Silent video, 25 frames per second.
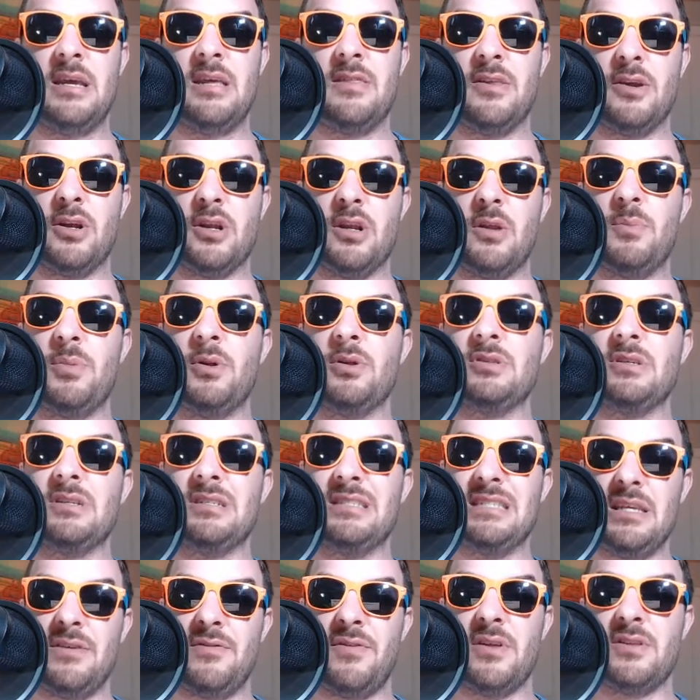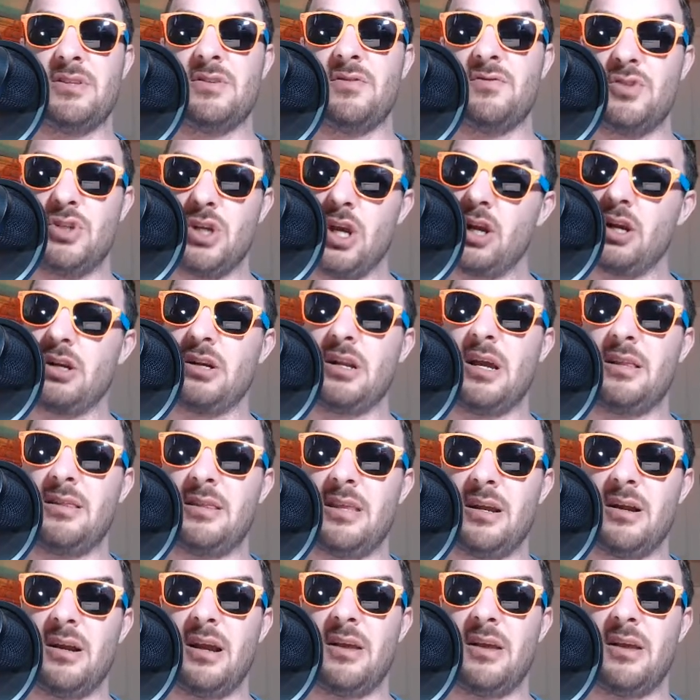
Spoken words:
They're going to build a defensive juggernaut there.